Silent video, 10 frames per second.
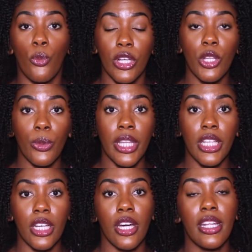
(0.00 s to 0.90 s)
really, really
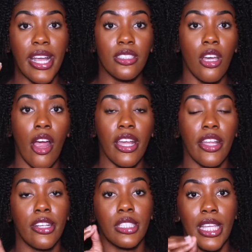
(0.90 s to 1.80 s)
good and
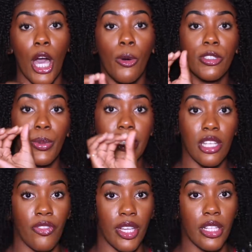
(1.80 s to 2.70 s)
target your scalp
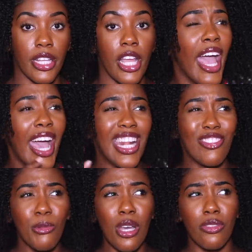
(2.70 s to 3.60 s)
specifically. And
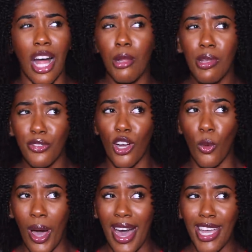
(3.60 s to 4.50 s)
if you've been following me for
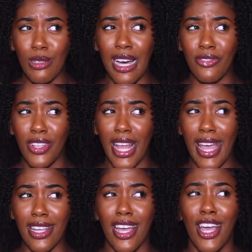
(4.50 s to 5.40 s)
a while, I feel
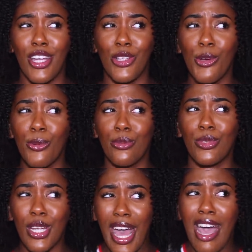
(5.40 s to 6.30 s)
like you
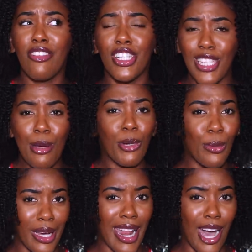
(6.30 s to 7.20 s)
should have this shampoo
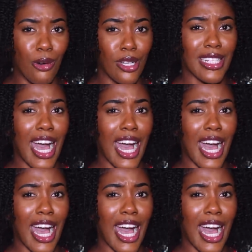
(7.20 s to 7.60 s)
by now because